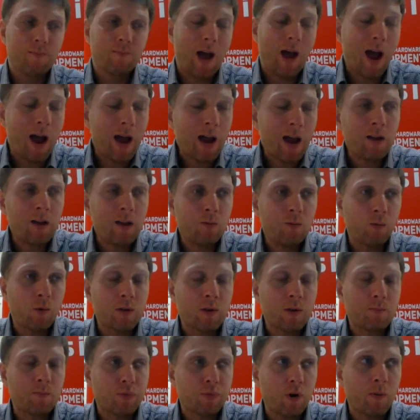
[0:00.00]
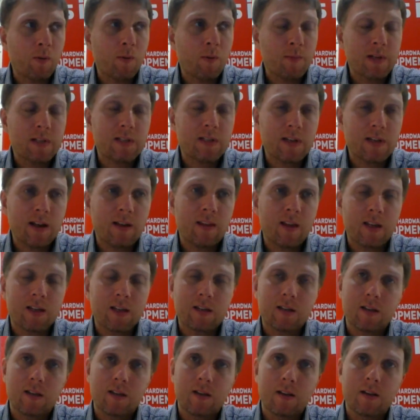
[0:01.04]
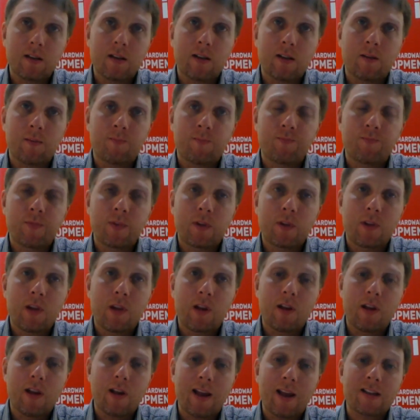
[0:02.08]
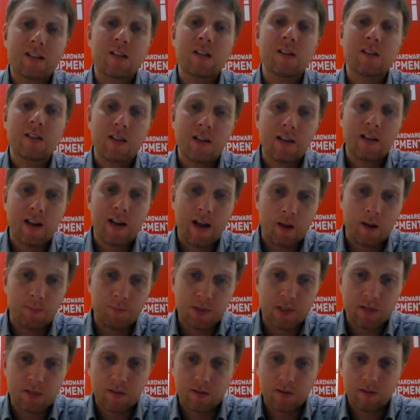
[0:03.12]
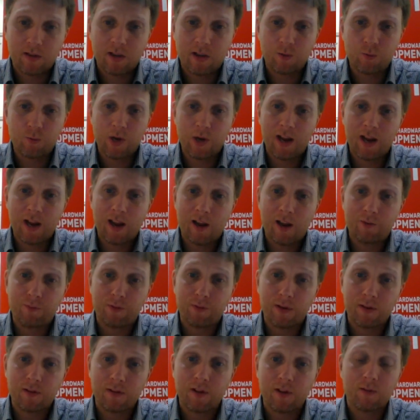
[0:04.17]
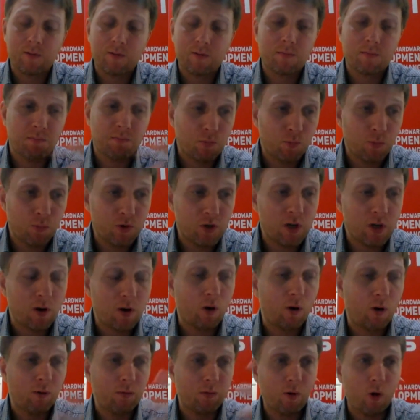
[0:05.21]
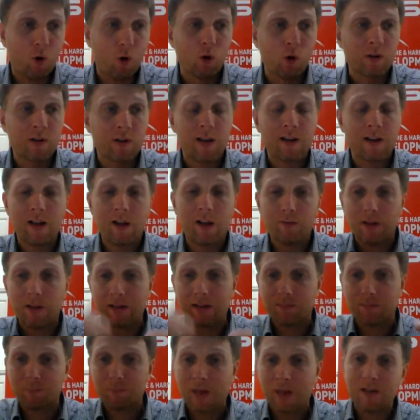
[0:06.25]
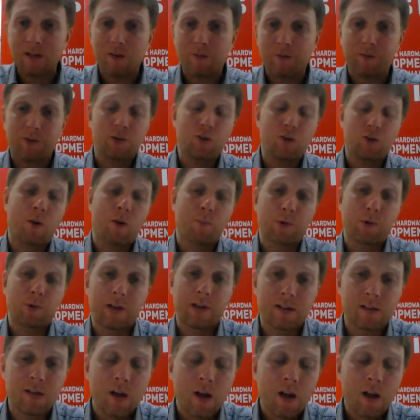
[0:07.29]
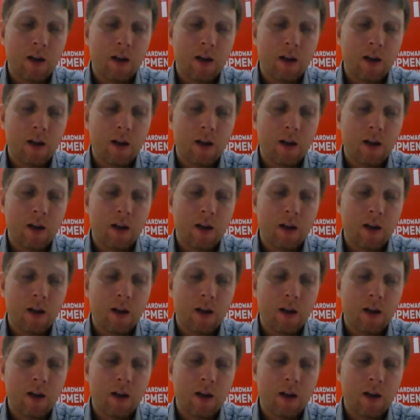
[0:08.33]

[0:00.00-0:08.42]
I would probably say that the existing apps that we have and which are older and have like many different components,